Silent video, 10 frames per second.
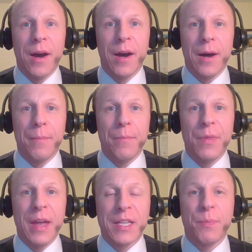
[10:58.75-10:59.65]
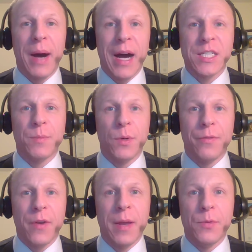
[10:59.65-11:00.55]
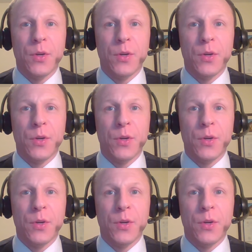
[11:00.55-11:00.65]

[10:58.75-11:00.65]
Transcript: It's possible for him